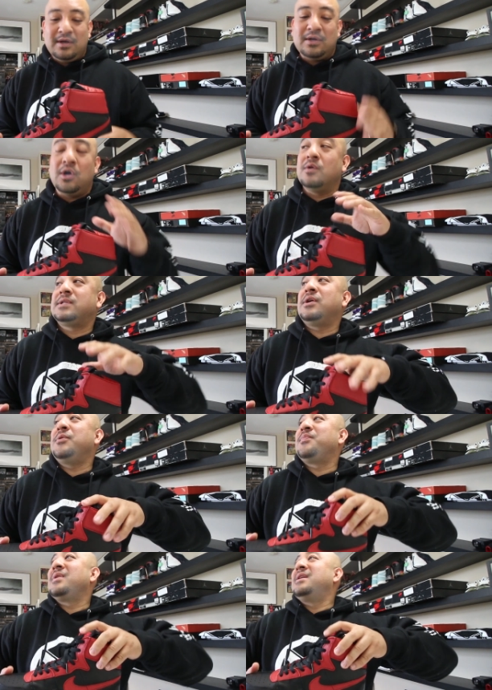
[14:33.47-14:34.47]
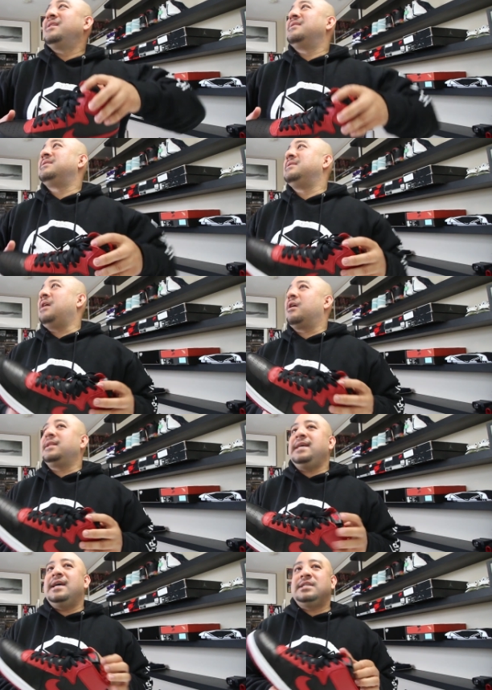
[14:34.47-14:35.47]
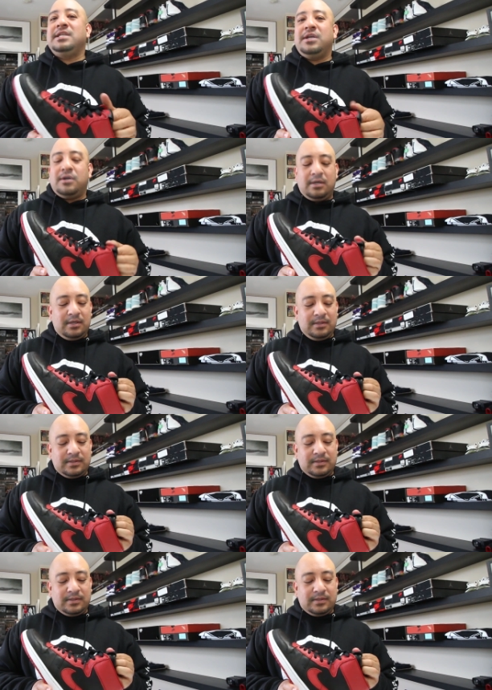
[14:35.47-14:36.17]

Yo, so on a tangent here.